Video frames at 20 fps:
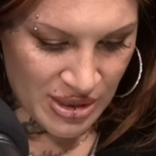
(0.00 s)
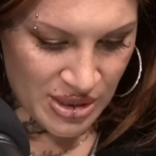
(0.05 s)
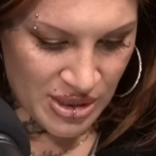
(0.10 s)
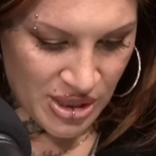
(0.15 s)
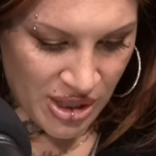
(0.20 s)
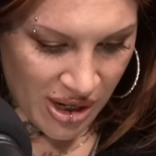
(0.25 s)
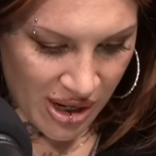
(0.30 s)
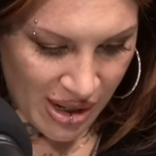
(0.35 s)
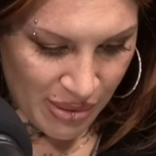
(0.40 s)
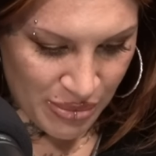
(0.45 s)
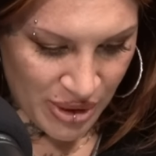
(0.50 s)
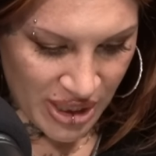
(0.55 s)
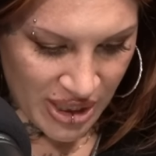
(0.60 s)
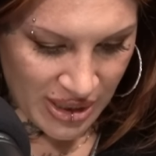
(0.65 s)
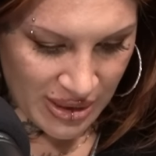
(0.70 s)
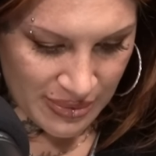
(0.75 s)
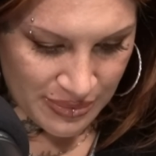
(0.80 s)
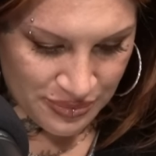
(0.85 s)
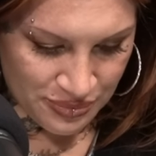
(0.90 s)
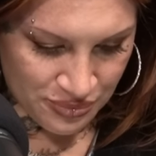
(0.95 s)

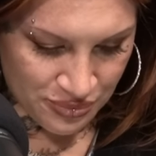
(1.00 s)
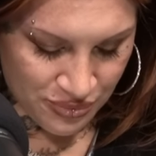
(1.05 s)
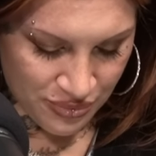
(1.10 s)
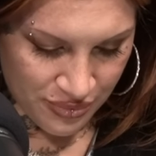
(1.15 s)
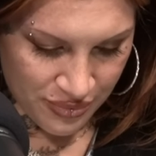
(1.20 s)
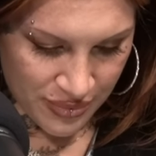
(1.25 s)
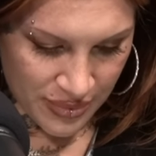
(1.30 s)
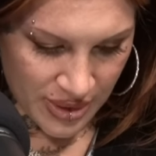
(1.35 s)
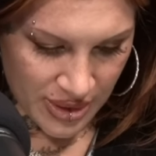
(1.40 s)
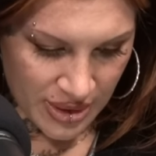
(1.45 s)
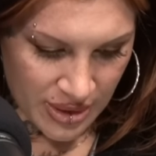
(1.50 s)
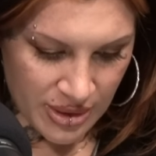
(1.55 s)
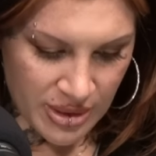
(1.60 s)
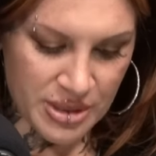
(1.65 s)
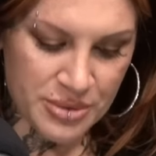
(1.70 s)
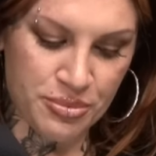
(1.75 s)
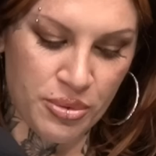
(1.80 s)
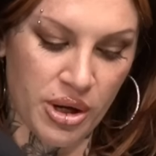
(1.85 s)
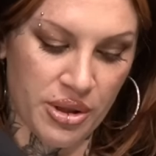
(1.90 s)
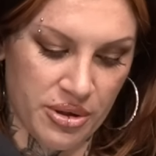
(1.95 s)
Tommy,
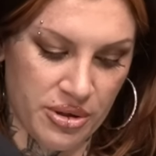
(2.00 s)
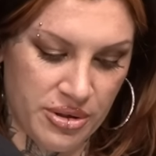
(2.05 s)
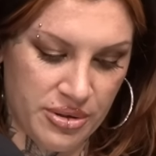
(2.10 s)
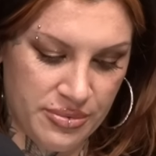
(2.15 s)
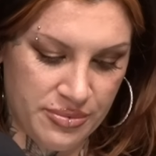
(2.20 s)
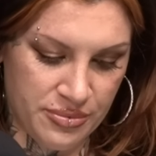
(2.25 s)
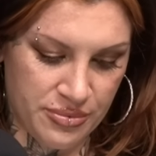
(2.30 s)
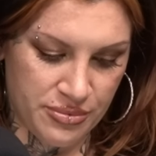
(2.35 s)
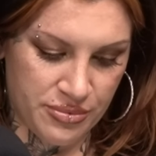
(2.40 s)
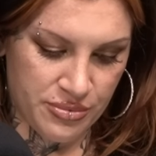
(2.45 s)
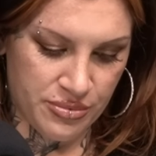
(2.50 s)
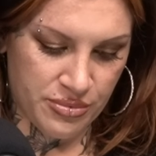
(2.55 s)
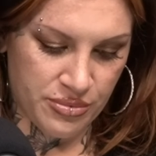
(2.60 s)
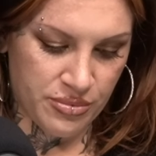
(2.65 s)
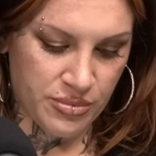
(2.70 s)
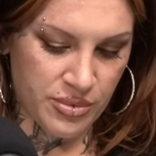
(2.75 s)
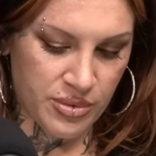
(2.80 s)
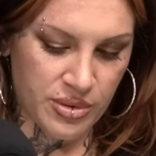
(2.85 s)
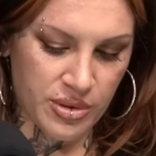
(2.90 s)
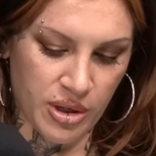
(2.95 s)
his brother?
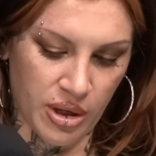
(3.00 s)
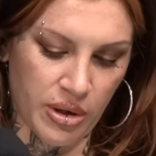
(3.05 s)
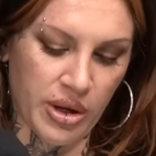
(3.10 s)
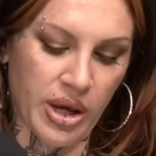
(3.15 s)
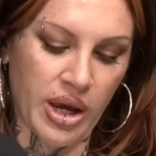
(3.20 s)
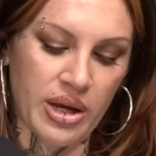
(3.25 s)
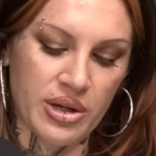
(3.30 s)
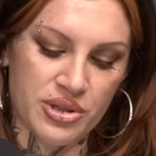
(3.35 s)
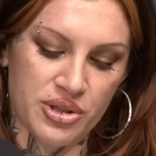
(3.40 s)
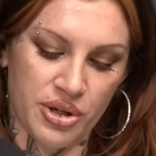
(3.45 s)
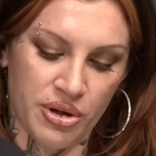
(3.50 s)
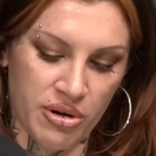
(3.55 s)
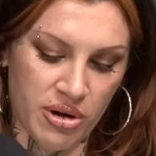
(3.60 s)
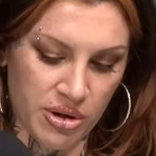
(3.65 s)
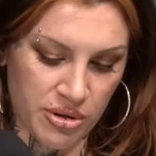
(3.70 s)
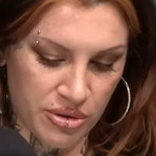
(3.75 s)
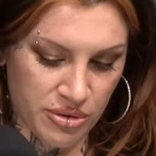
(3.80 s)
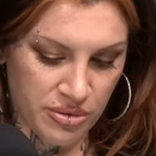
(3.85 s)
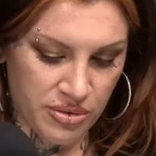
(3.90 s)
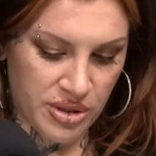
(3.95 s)
Okay, so your
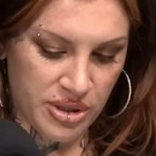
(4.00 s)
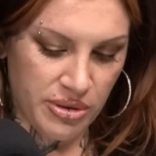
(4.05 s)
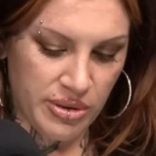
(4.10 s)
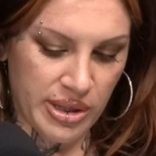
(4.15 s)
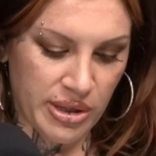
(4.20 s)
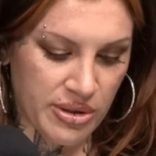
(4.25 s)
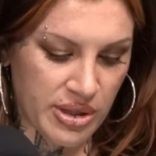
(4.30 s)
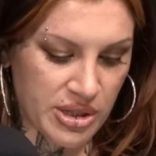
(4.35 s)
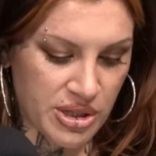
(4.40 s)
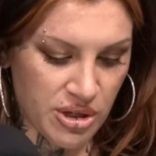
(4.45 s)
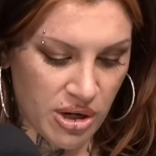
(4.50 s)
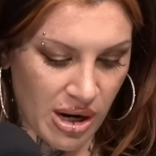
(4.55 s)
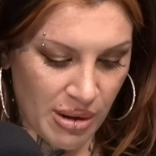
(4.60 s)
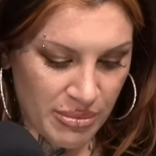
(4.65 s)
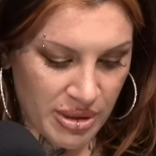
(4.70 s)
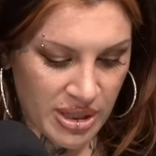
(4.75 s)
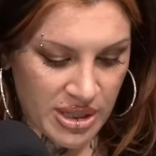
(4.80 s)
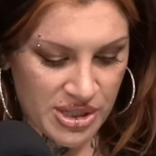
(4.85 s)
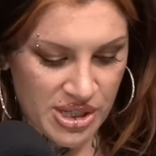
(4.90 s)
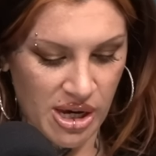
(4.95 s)
uncle. Did you hear that
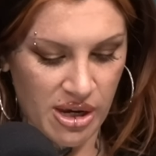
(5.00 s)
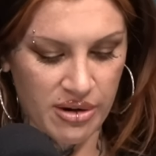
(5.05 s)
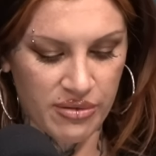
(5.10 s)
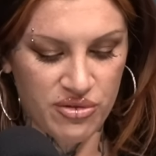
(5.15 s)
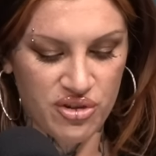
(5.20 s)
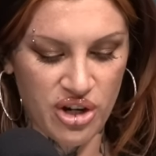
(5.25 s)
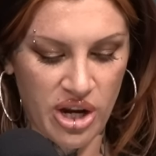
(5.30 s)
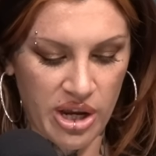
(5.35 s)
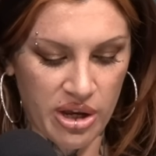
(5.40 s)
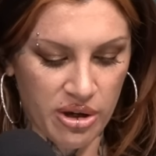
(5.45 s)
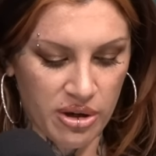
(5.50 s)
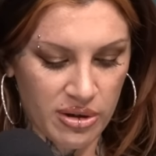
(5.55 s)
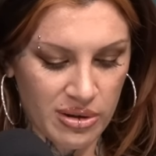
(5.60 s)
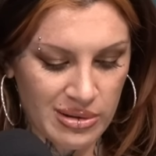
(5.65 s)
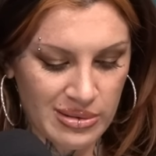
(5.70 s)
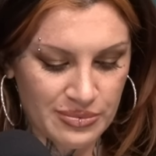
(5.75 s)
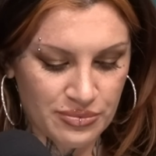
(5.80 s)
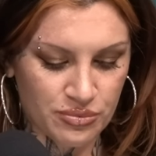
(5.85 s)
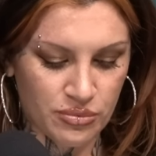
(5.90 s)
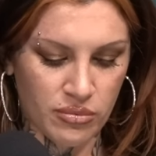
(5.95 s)
Tommy is out of jail?"
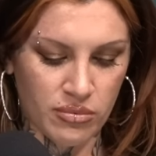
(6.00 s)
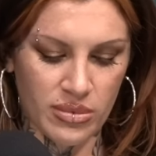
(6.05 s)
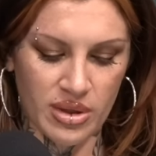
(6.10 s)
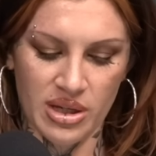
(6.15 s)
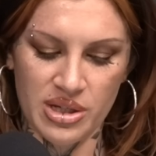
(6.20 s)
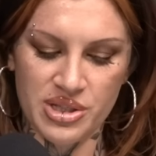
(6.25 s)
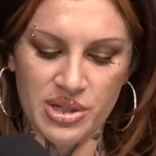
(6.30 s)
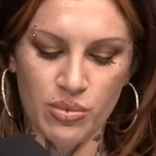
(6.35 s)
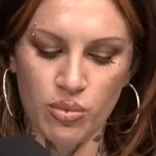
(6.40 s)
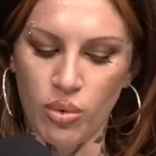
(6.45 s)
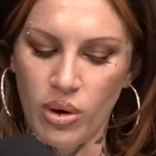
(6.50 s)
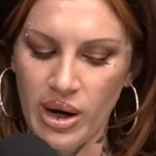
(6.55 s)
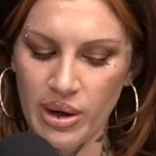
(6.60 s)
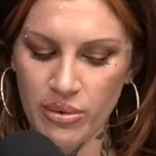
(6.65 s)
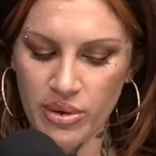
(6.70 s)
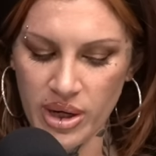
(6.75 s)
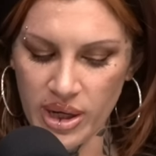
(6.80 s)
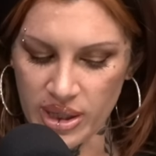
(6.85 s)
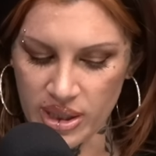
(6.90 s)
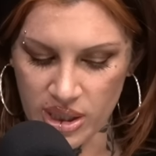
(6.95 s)
I said, "Why
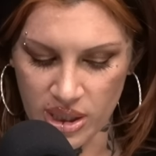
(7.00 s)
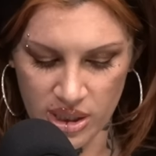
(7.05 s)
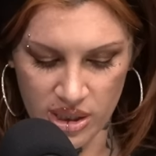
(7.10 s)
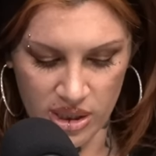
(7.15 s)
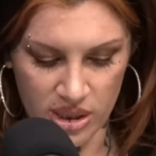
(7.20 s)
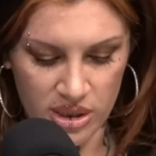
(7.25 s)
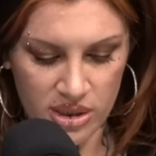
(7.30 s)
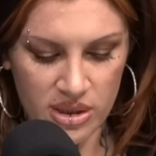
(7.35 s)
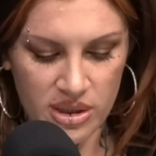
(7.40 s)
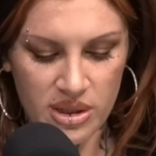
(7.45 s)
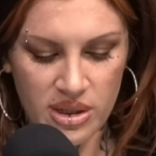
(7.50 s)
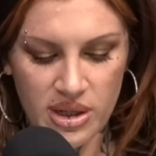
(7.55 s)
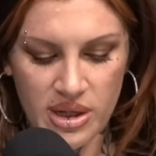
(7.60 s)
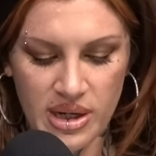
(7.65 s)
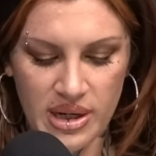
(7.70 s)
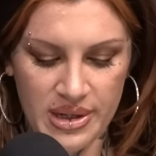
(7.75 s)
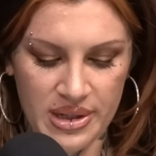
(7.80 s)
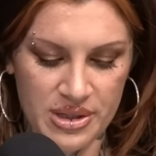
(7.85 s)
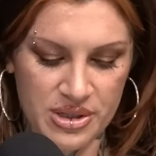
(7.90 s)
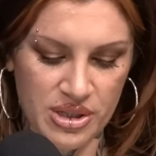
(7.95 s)
would I care?"
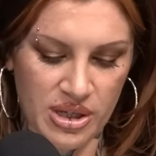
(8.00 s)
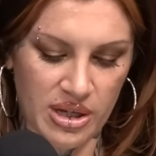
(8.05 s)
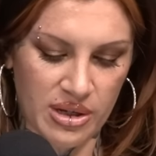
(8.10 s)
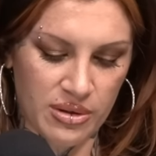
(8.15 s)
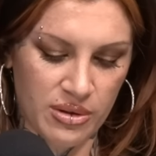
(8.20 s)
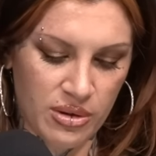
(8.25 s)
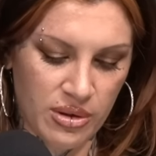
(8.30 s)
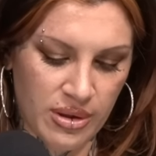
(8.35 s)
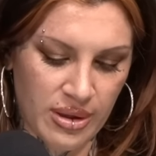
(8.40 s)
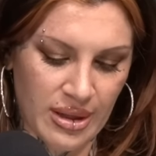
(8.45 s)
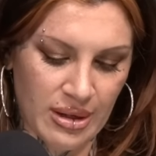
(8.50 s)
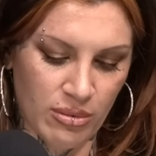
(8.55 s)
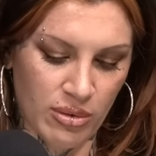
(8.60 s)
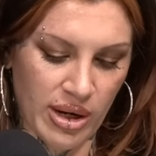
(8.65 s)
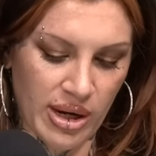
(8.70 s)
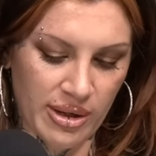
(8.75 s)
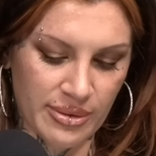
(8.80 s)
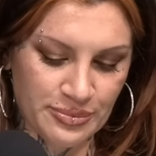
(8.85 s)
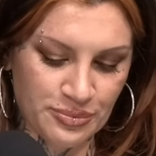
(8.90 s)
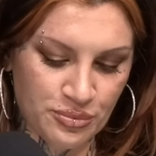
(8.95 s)
And he said,
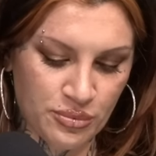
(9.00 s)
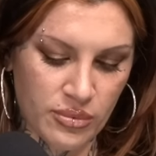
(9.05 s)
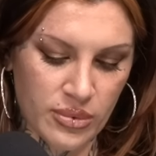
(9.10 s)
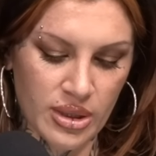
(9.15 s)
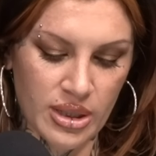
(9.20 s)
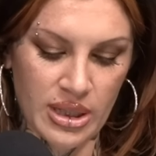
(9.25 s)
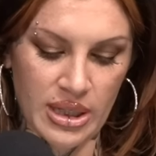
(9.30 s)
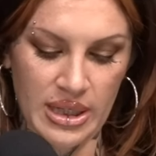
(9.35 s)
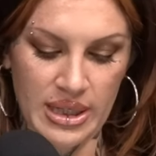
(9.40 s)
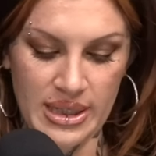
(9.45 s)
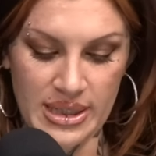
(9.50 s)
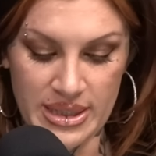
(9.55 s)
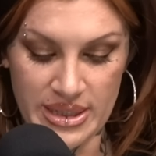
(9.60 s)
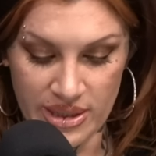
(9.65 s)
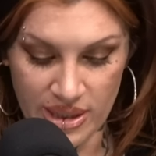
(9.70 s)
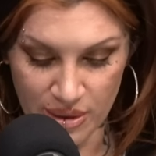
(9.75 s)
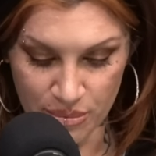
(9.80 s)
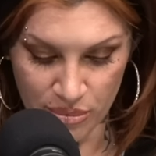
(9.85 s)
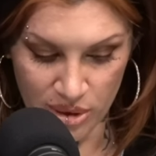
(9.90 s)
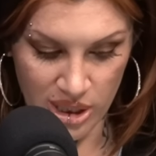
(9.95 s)
"Well, he
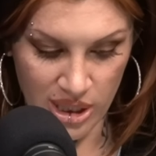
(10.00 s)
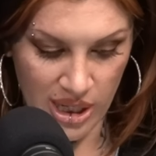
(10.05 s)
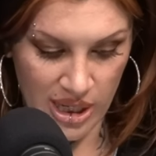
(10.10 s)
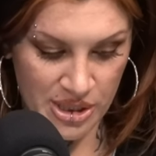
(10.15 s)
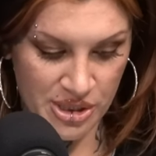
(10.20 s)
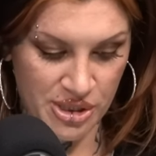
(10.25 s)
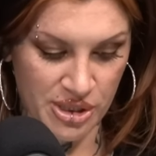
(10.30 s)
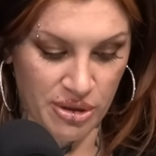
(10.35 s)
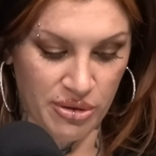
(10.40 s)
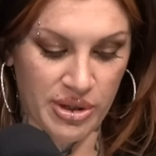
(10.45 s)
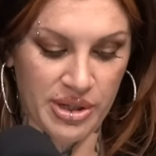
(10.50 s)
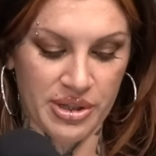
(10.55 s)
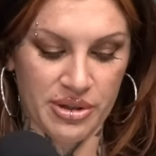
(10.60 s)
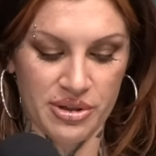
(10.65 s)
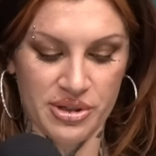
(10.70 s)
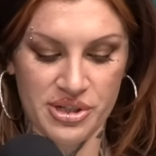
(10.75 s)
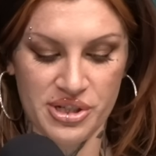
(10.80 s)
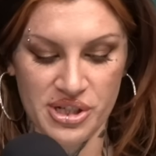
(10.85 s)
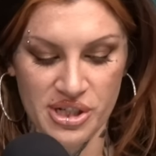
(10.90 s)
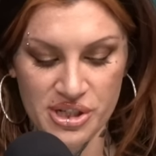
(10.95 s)
did molest you and your
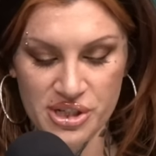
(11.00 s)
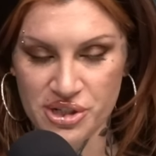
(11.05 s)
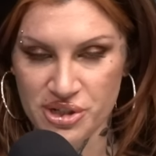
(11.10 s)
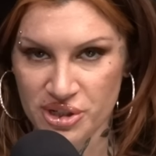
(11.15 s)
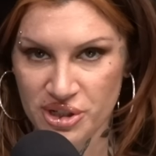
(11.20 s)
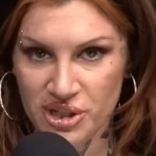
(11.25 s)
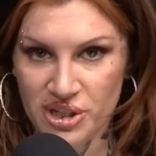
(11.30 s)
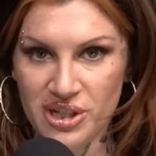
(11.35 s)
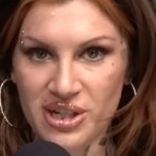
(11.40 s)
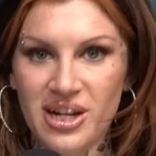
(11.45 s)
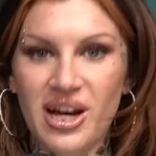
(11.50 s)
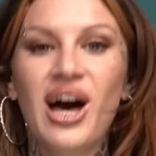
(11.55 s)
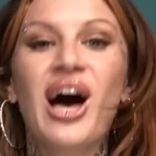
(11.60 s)
sister.